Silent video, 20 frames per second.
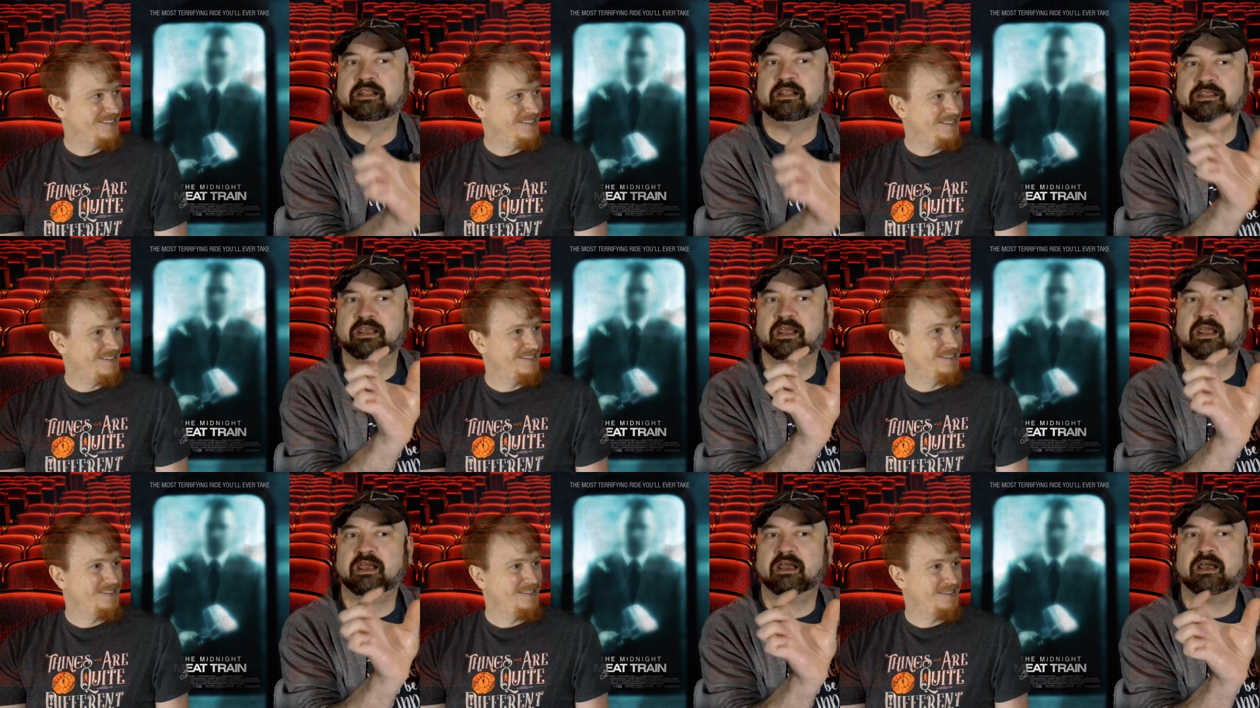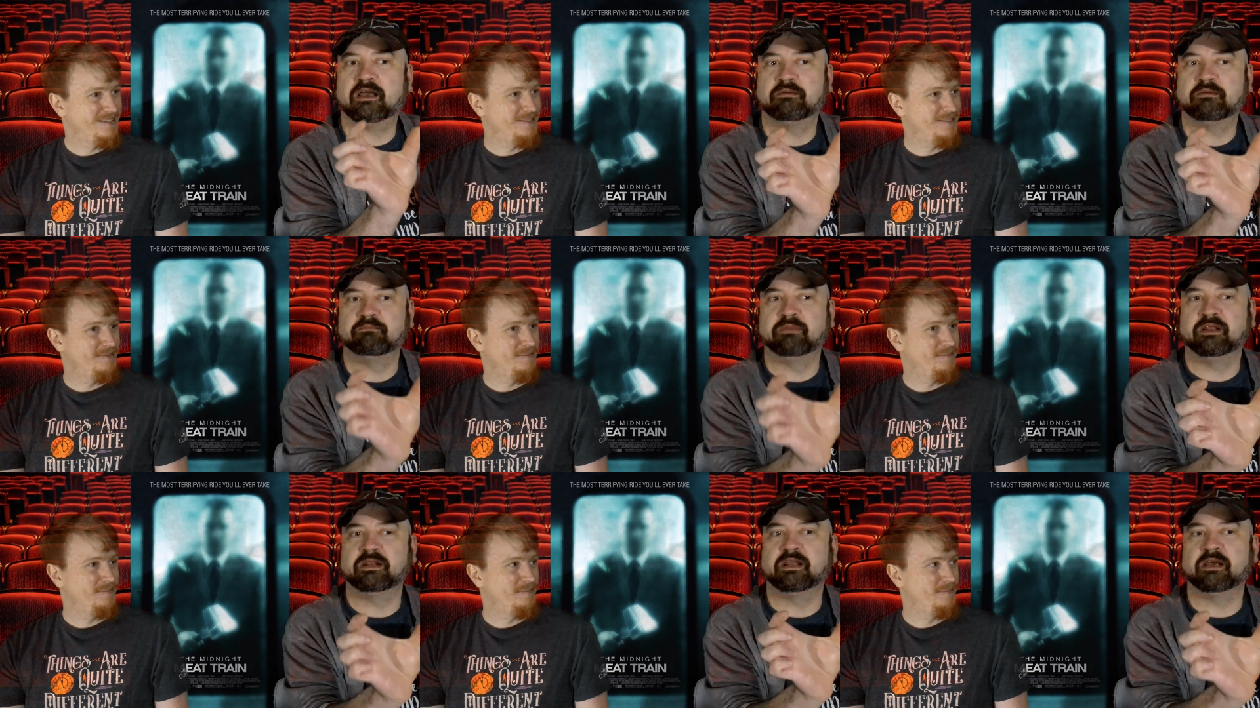Speaker 1: in the
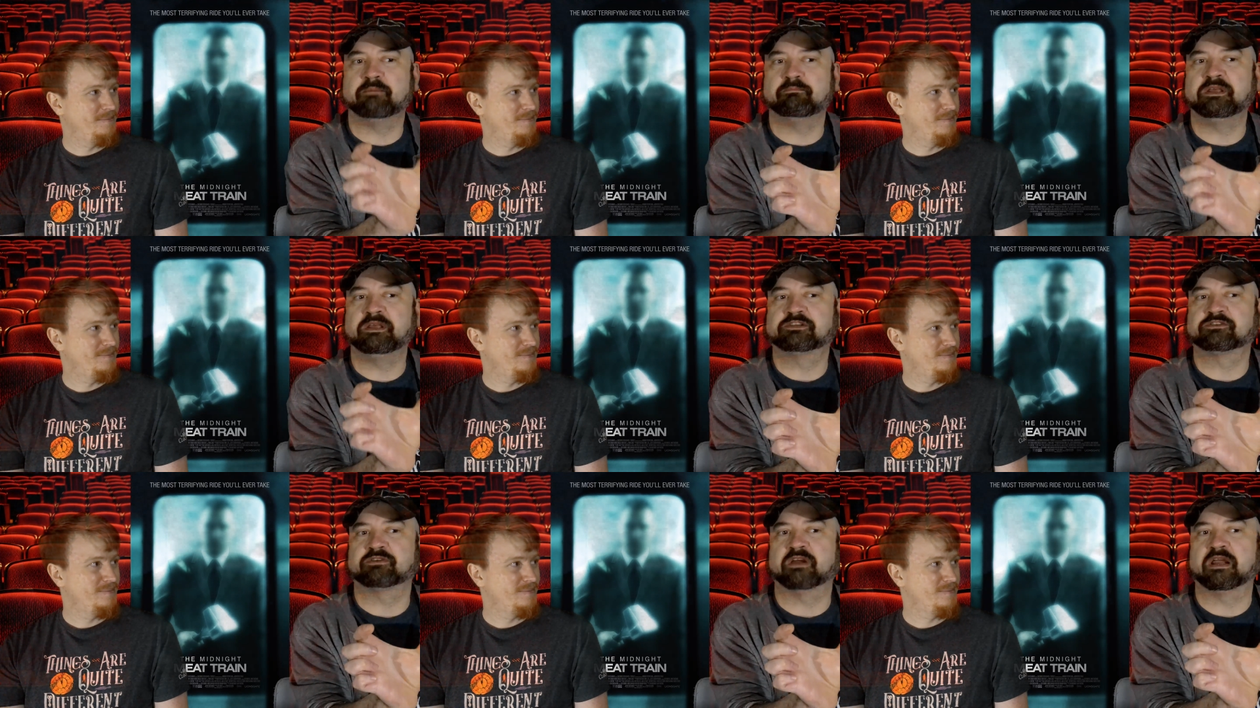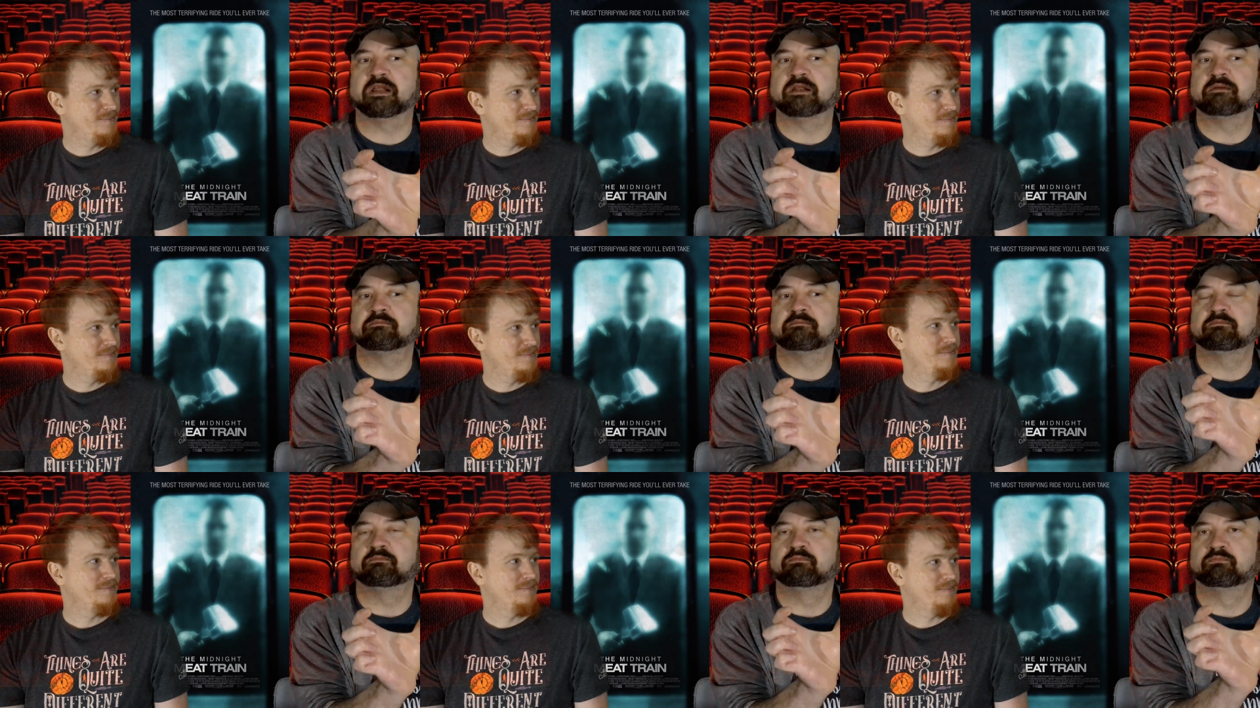ad, Midnight Meat Train,
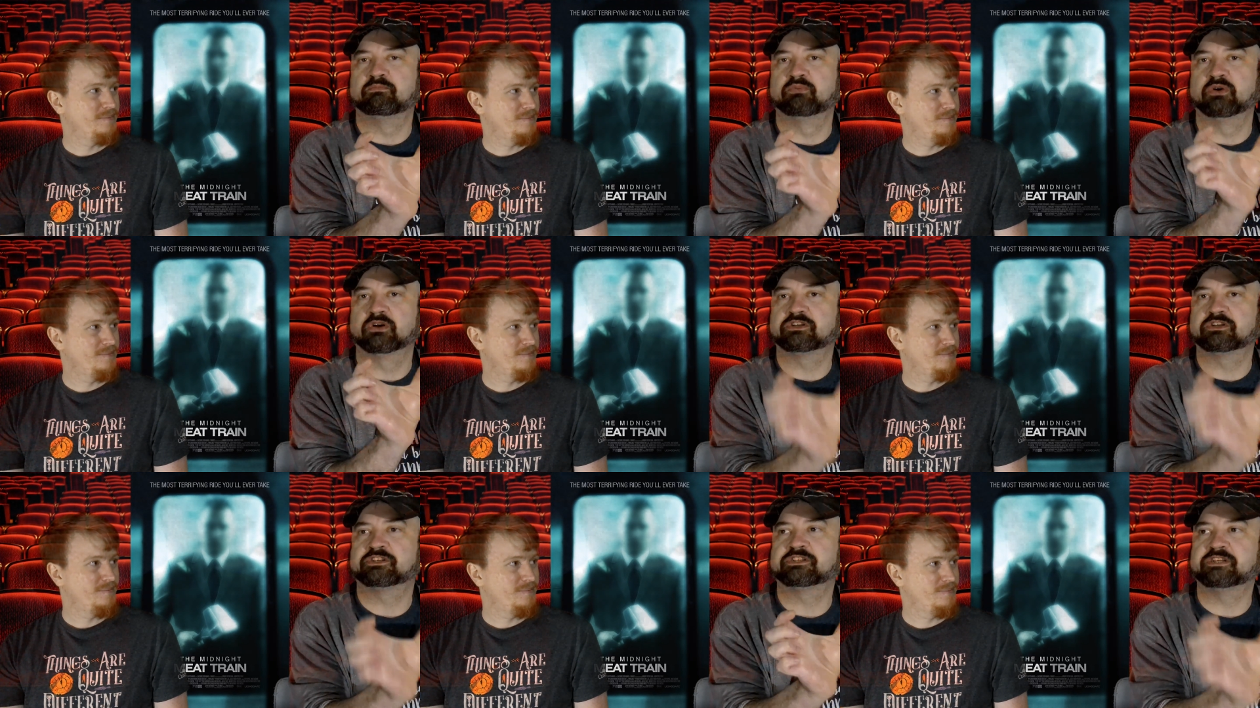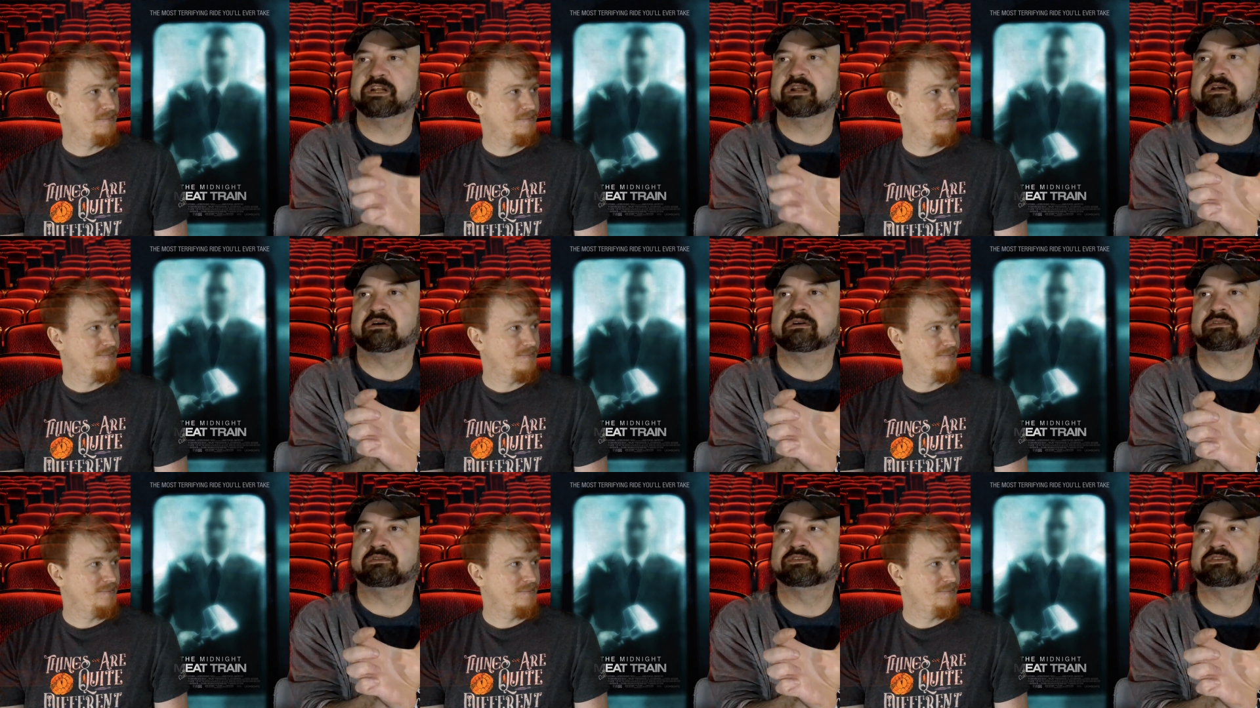Brooke
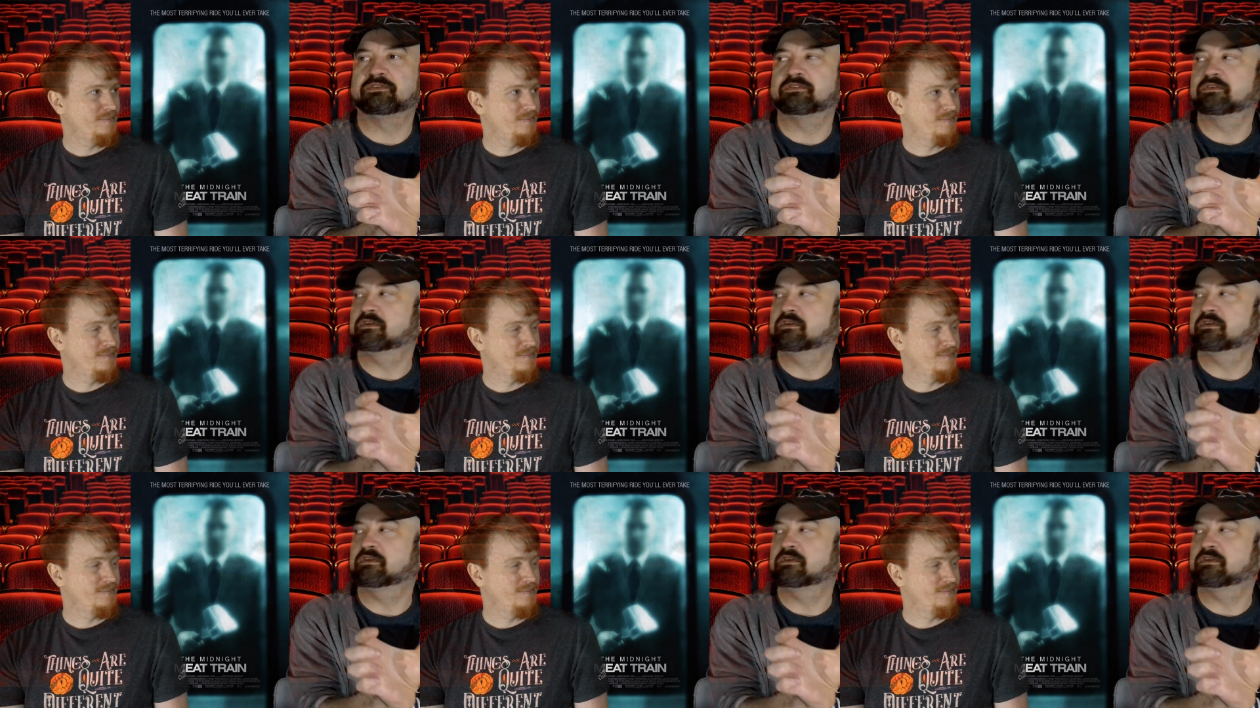Shields.